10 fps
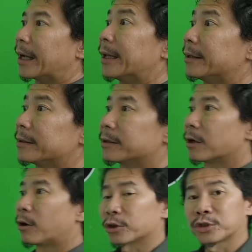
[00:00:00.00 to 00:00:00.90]
And
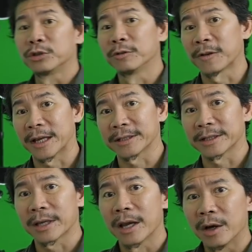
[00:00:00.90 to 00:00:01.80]
hot shoe
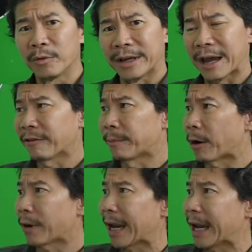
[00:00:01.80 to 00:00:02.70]
flashes. We have
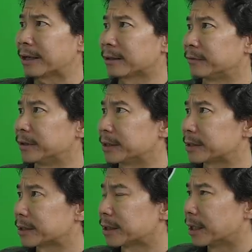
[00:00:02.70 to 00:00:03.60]
about 8 of
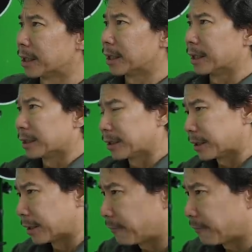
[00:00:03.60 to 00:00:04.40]
this. The